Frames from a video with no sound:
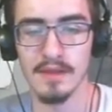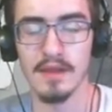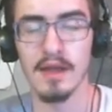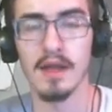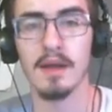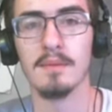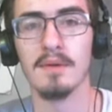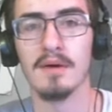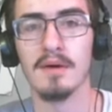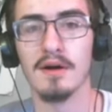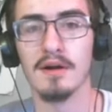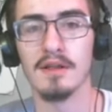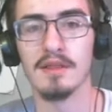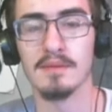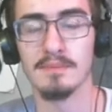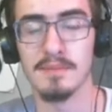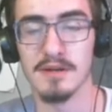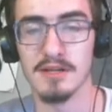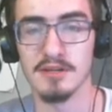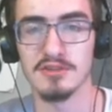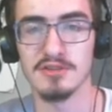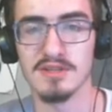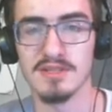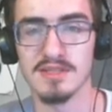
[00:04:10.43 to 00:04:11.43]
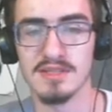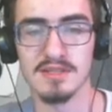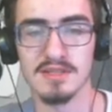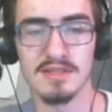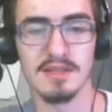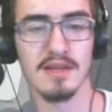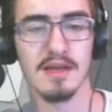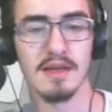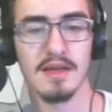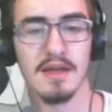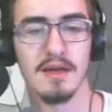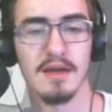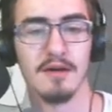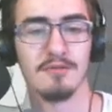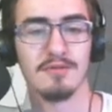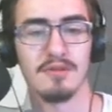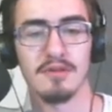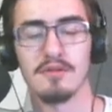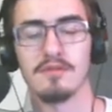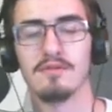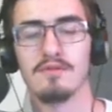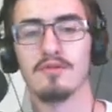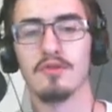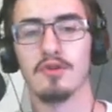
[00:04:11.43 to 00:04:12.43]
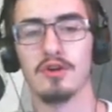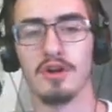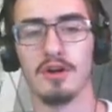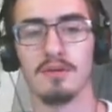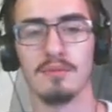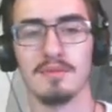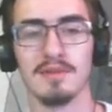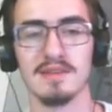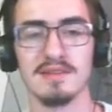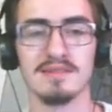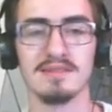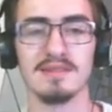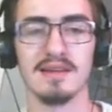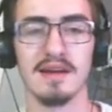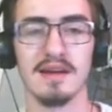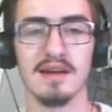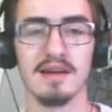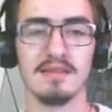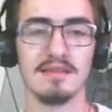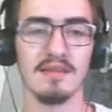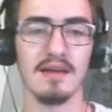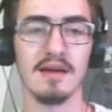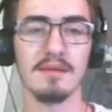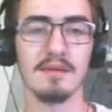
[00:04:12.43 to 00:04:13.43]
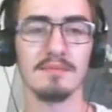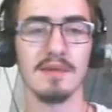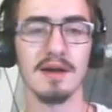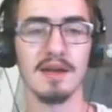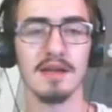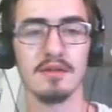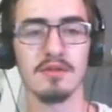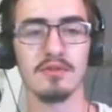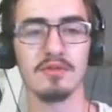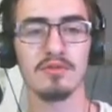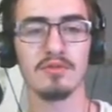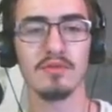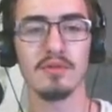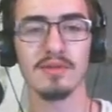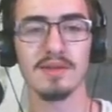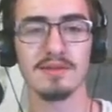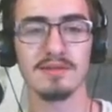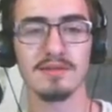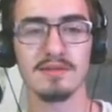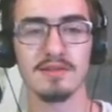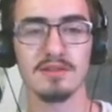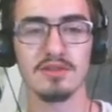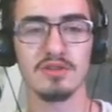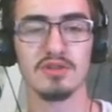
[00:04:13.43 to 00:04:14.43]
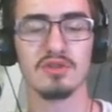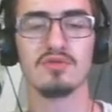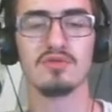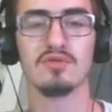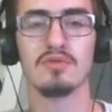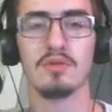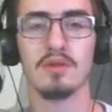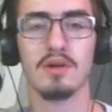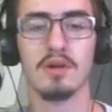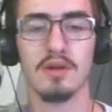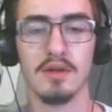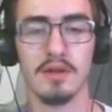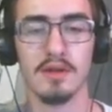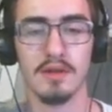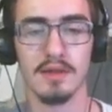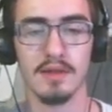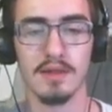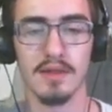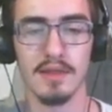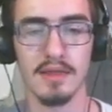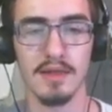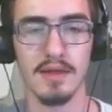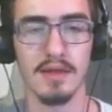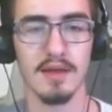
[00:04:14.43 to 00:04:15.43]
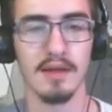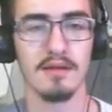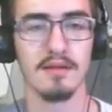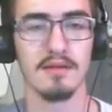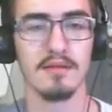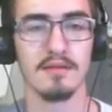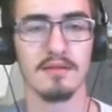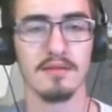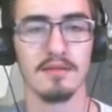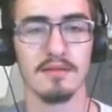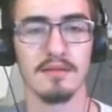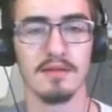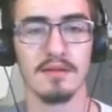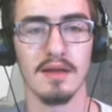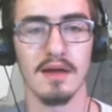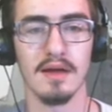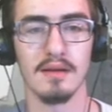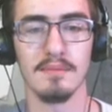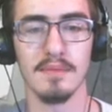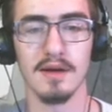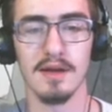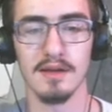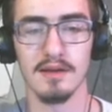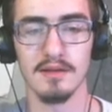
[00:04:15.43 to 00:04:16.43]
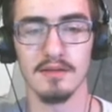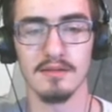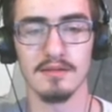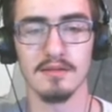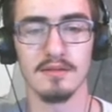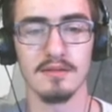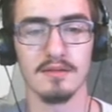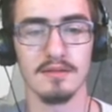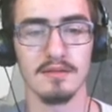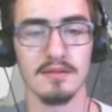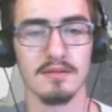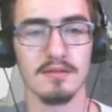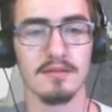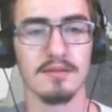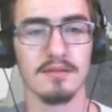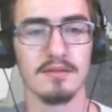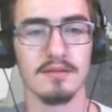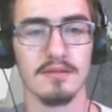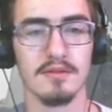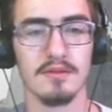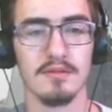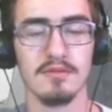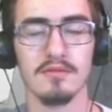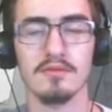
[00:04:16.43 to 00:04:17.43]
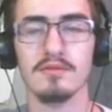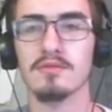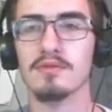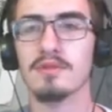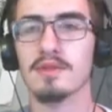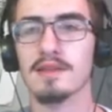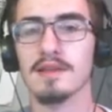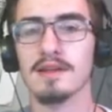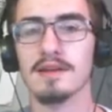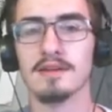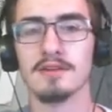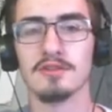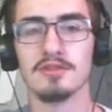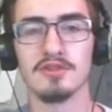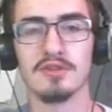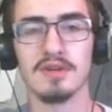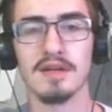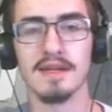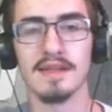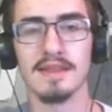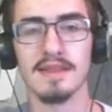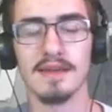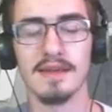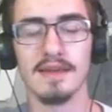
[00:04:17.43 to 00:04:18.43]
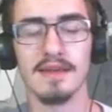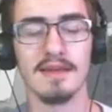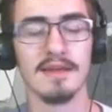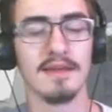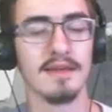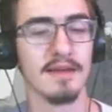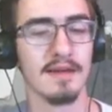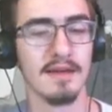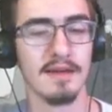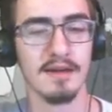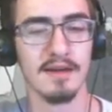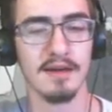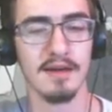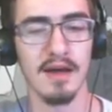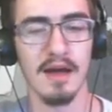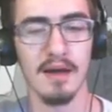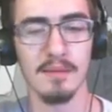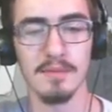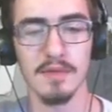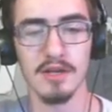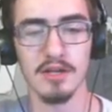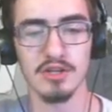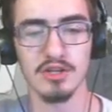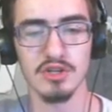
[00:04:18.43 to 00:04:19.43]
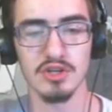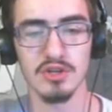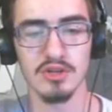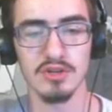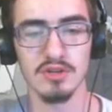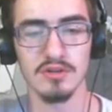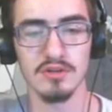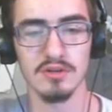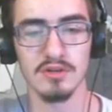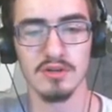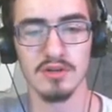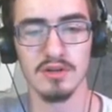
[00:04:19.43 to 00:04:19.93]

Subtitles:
on the Pinterest account for AnomalousDesigns. I might throw this into the thing. I might do the Linktree thing. I'm not sure.